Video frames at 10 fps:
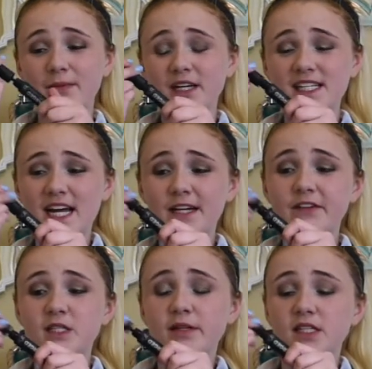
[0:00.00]
I mean, it's kind of
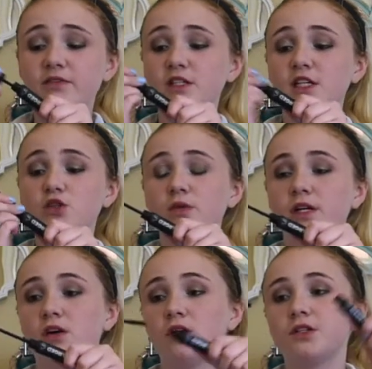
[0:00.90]
expensive, it's like
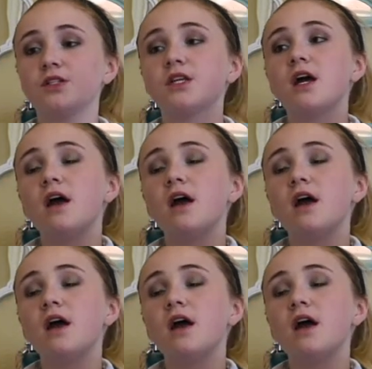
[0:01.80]
$20.